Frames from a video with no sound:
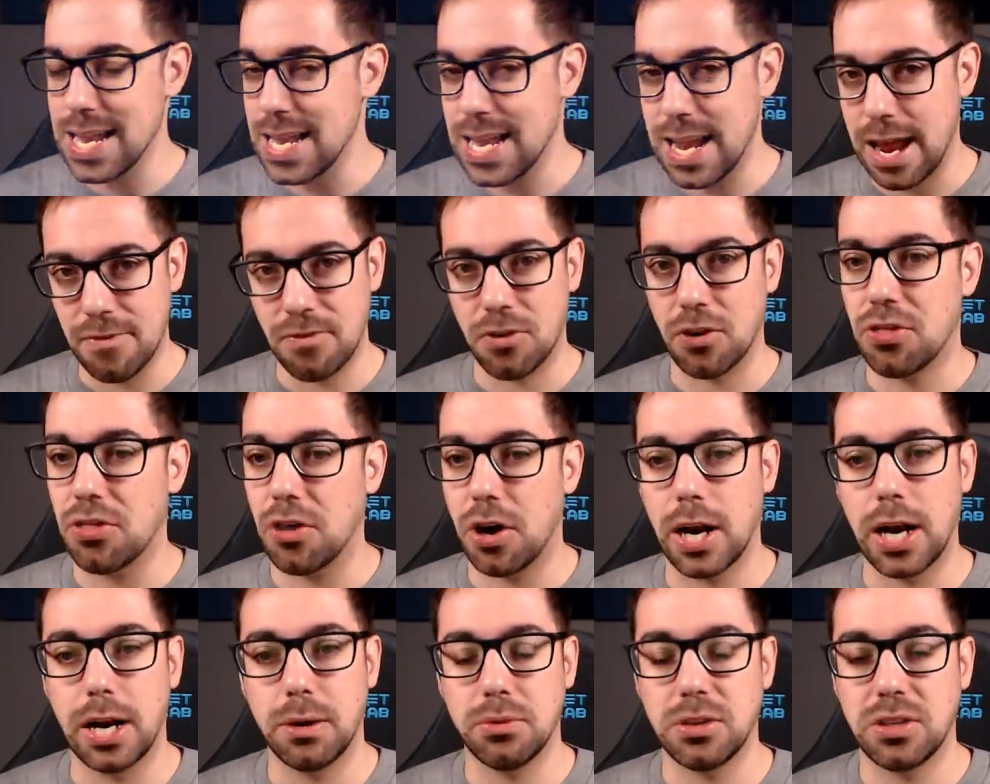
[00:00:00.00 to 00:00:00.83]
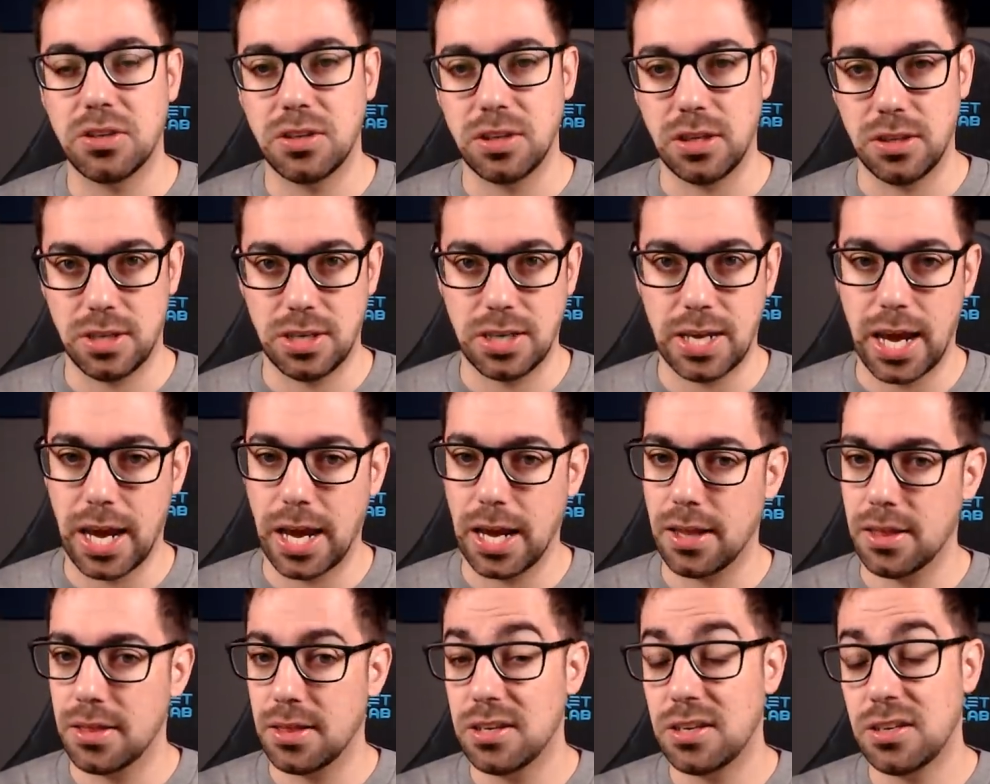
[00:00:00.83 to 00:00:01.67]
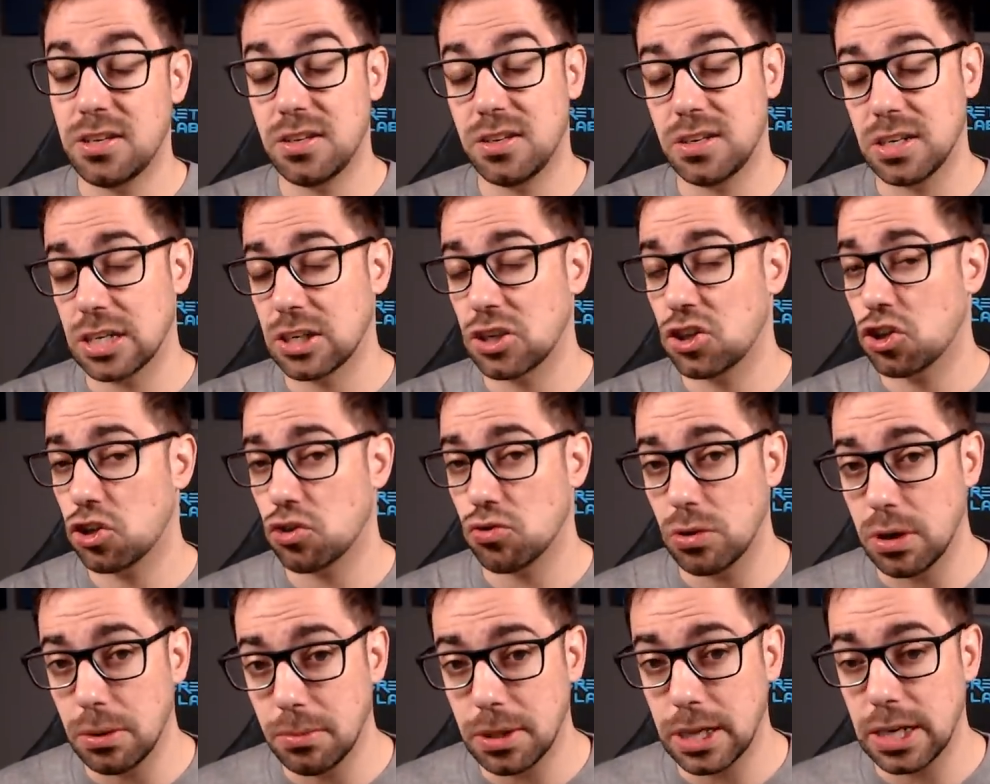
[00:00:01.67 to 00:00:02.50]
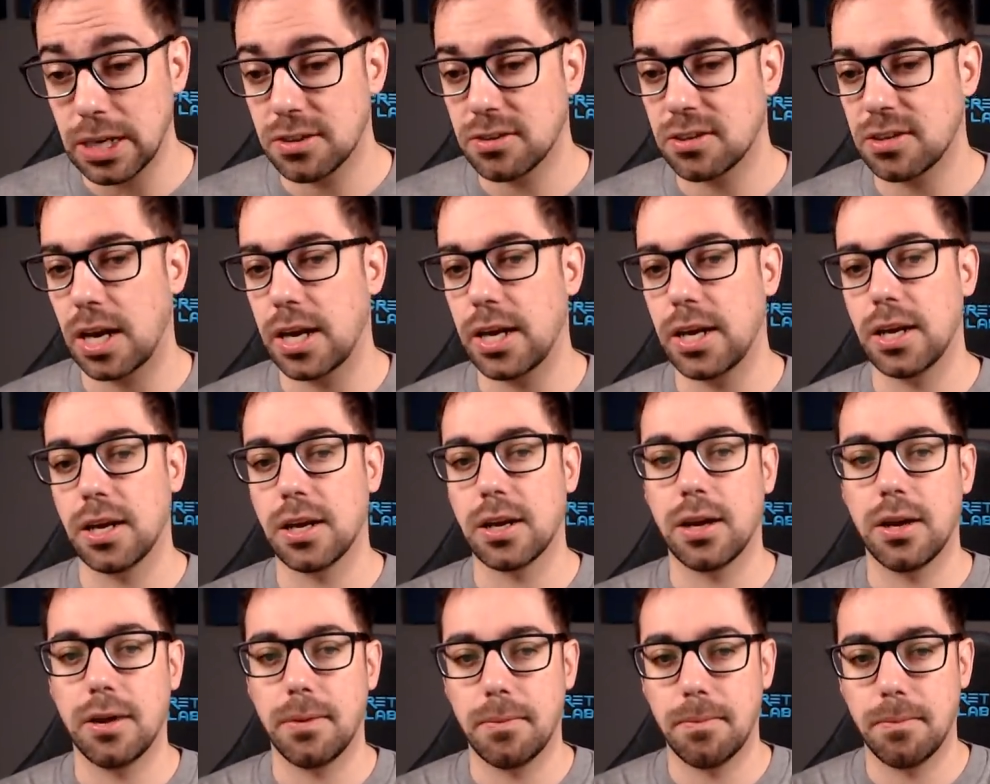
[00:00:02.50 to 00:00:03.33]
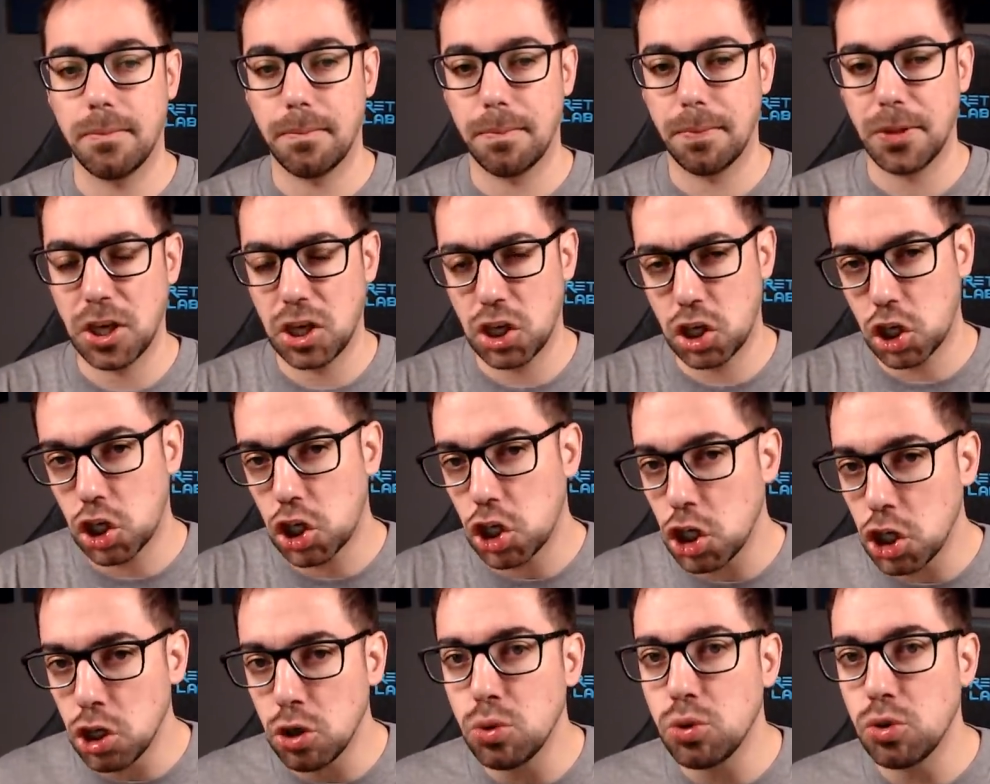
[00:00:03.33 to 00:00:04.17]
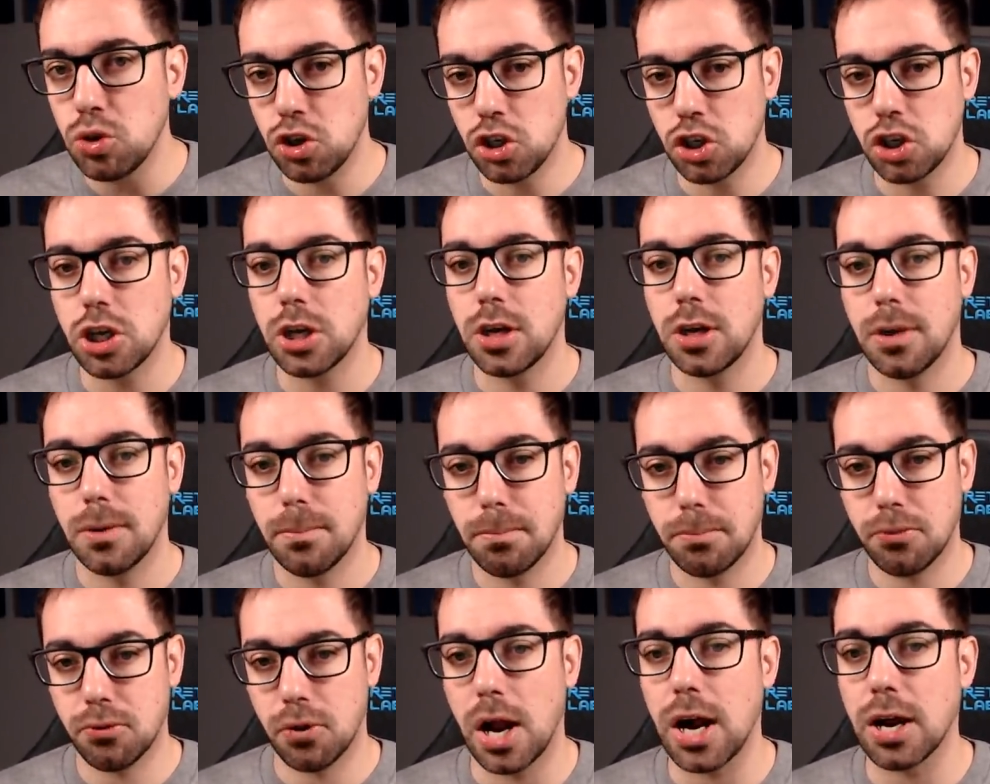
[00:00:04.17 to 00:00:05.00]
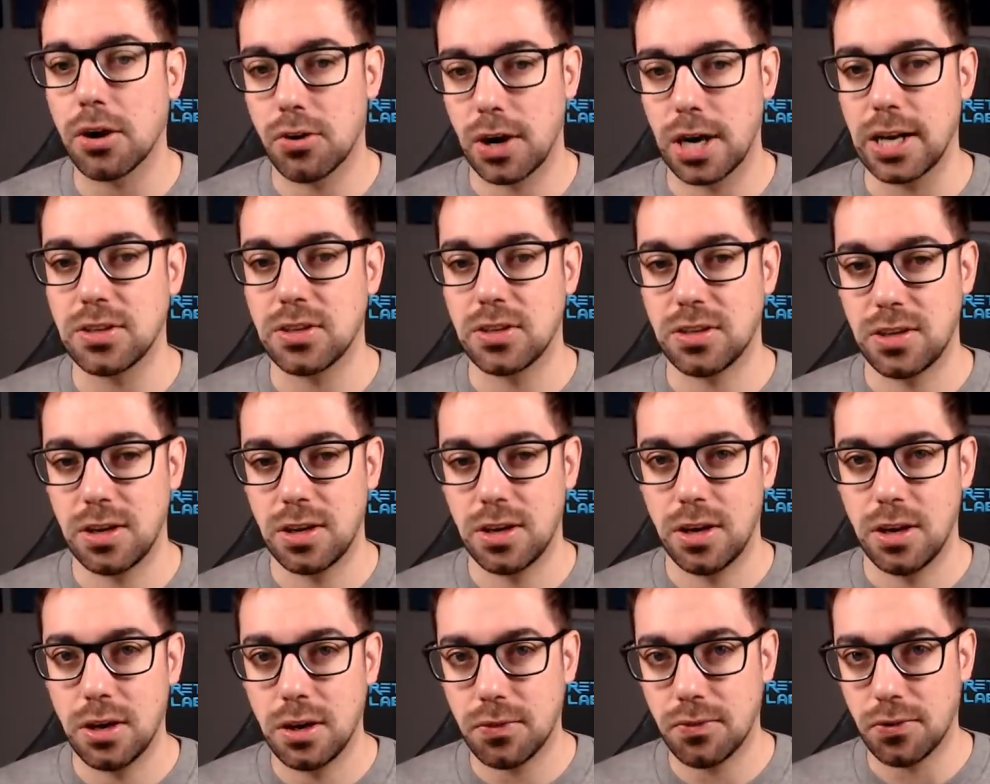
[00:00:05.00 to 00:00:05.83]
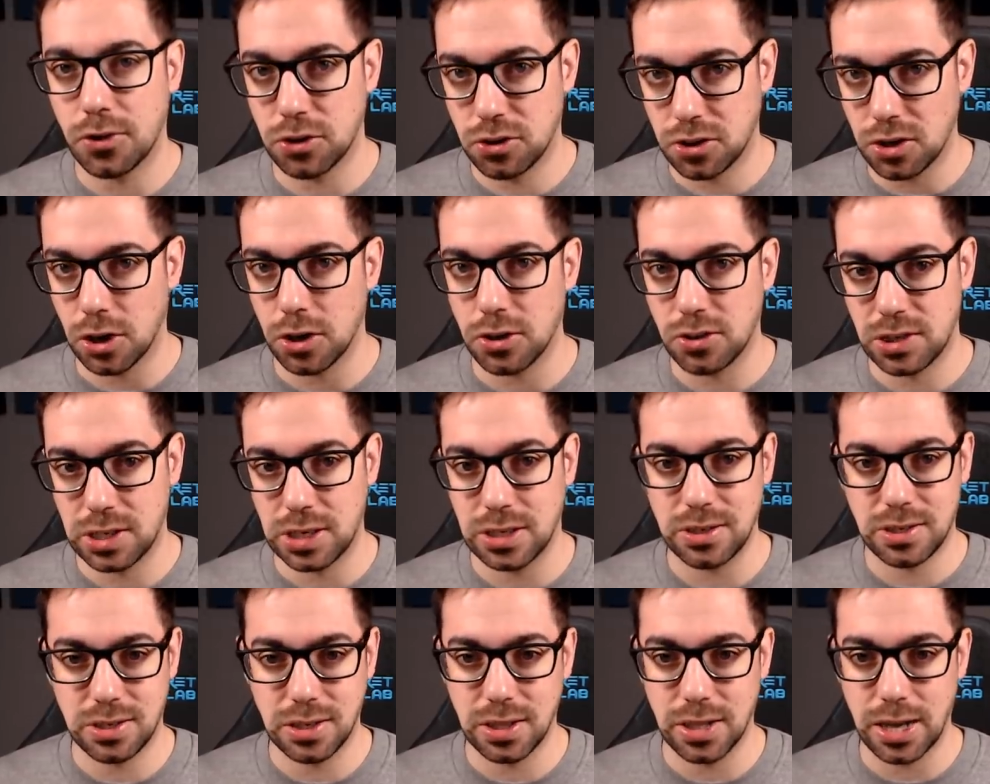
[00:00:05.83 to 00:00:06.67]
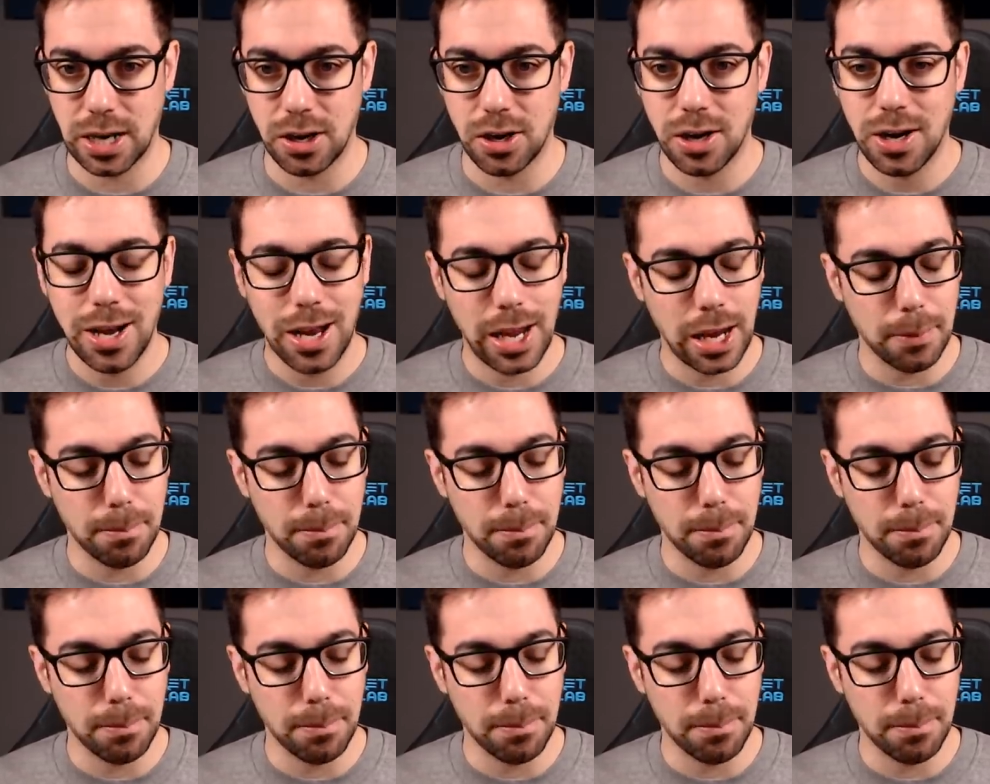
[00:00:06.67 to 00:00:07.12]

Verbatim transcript: never thought I would see the day. This is extremely exciting, huge progress for Star Citizen there.